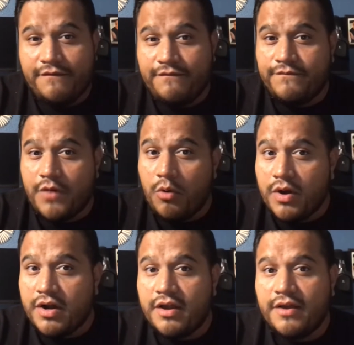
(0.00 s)

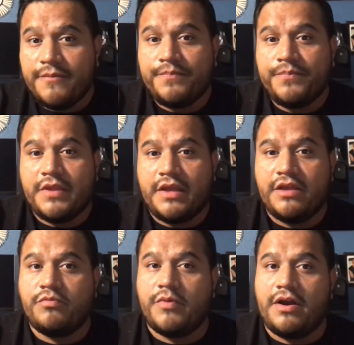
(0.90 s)
forward
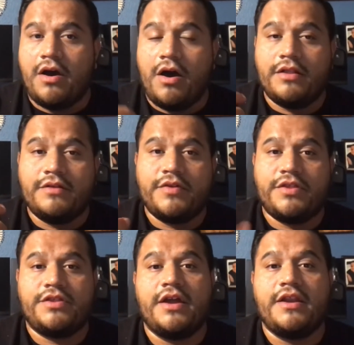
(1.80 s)
is when all of a
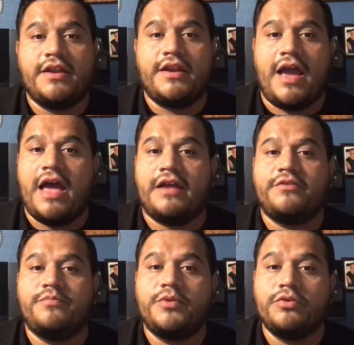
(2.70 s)
sudden
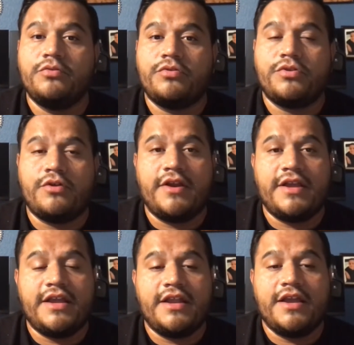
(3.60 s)
Act Blue started
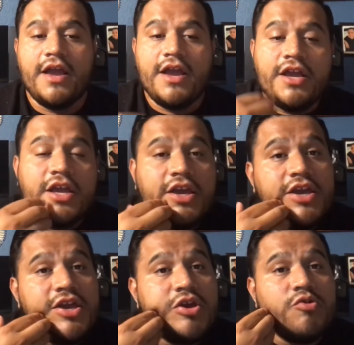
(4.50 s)
getting
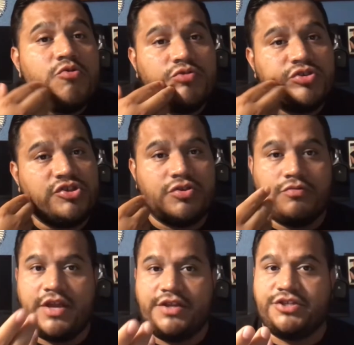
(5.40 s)
huge
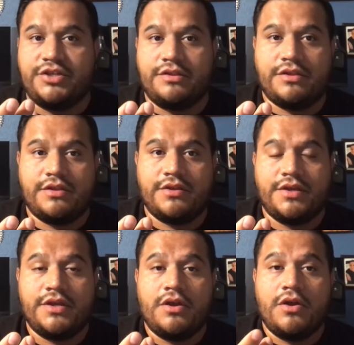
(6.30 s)
donations.
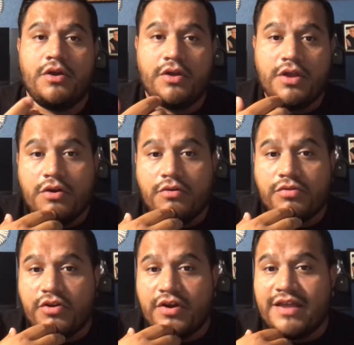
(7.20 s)

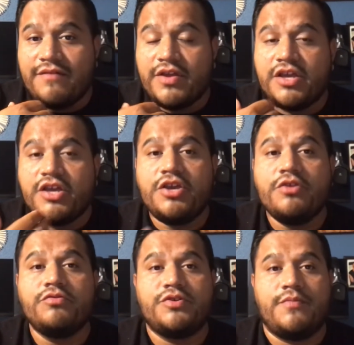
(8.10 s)
Started giving
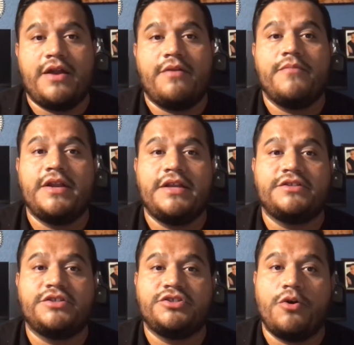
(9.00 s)
huge amount of money
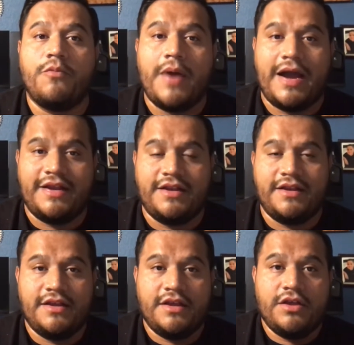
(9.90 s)
to Joe Biden.
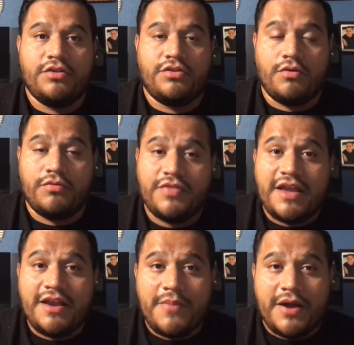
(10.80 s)
So
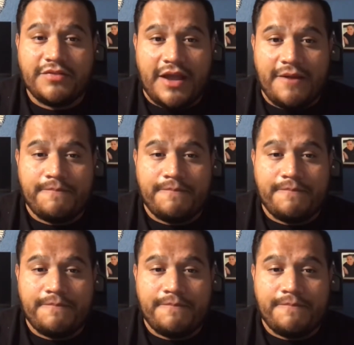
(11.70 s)
think about that.